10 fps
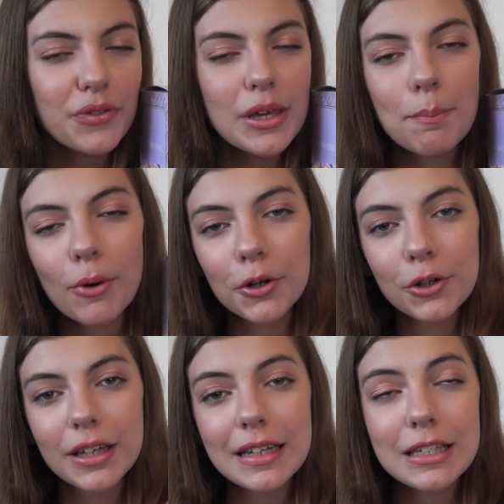The
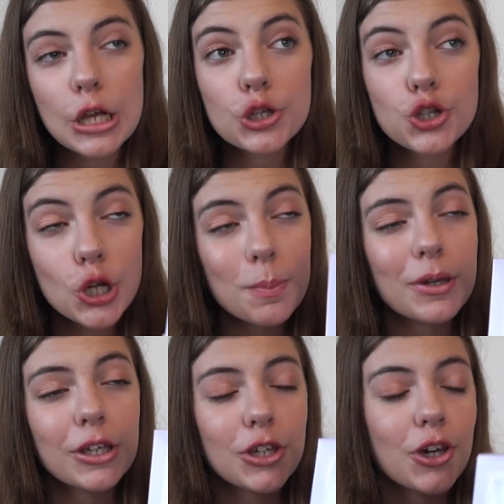bottle is
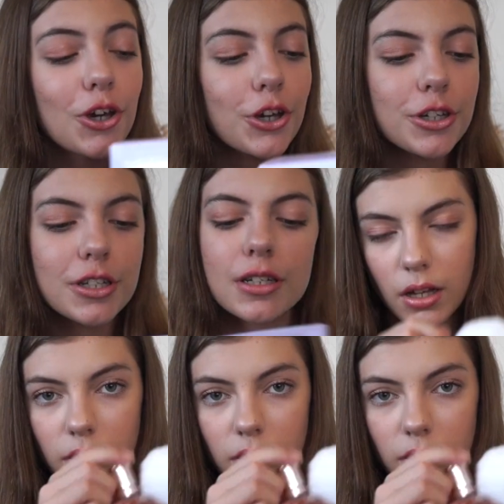super cute.